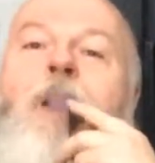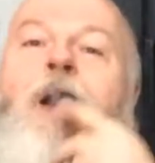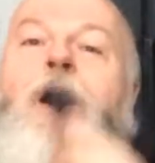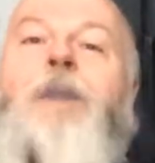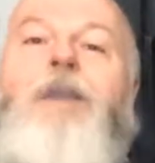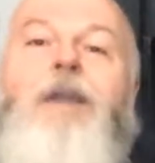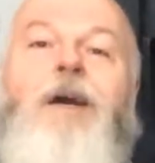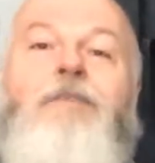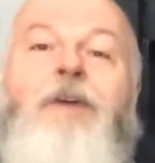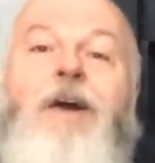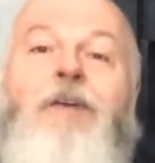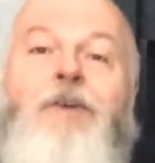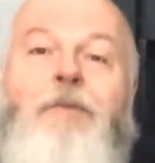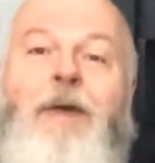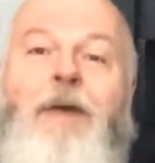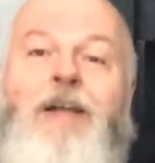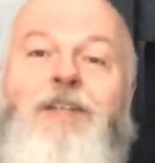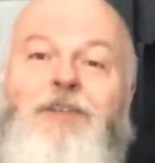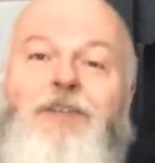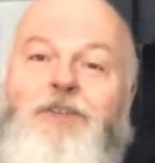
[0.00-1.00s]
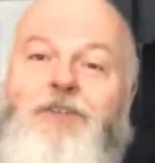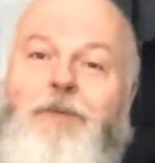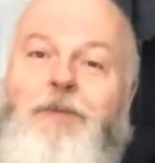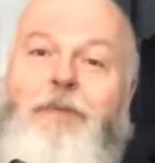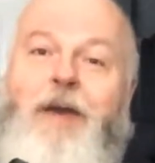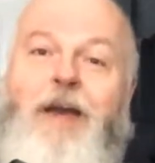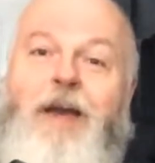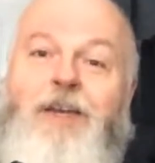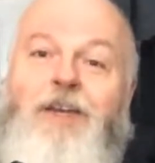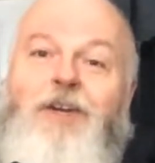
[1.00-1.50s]
I love aromatic
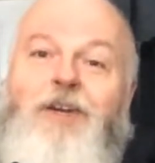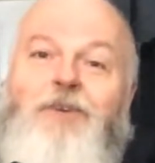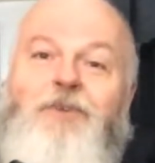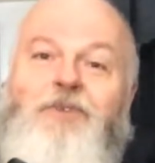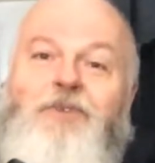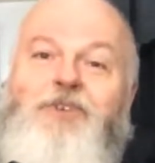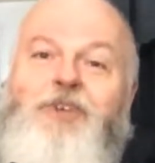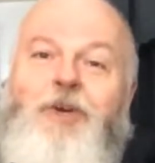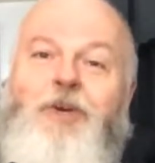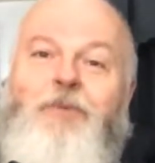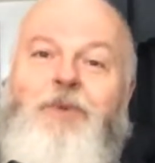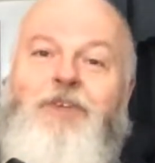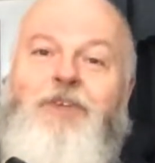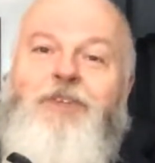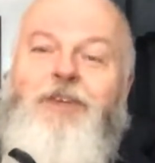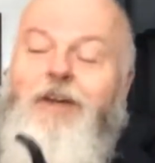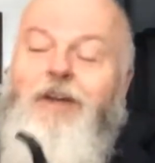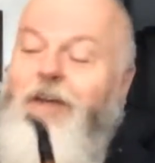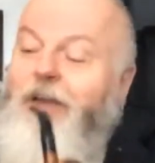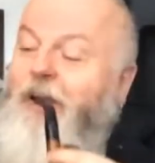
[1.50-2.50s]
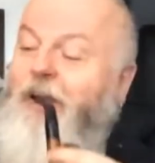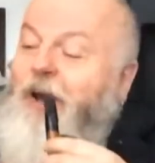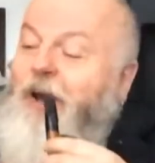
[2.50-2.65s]
tobaccos, shall we say.